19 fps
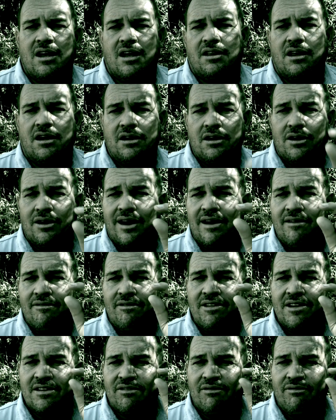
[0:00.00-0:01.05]
And then you have
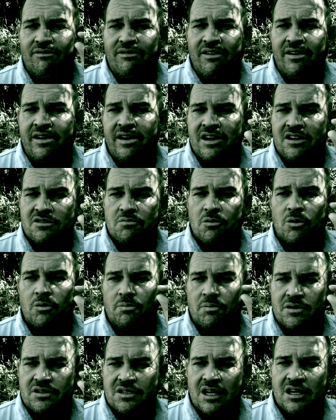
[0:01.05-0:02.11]
this very small
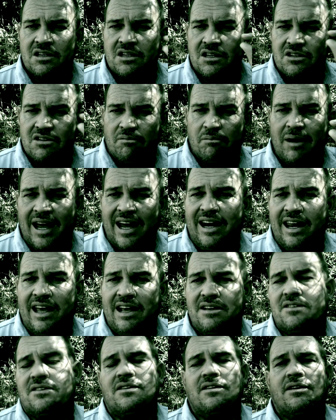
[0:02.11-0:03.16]
percentage of bad
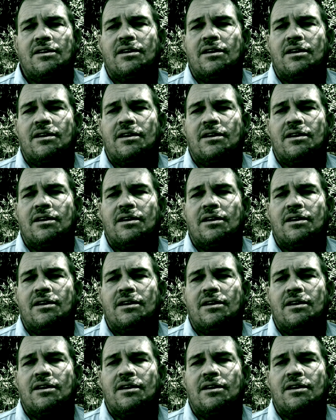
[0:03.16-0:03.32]
eggs.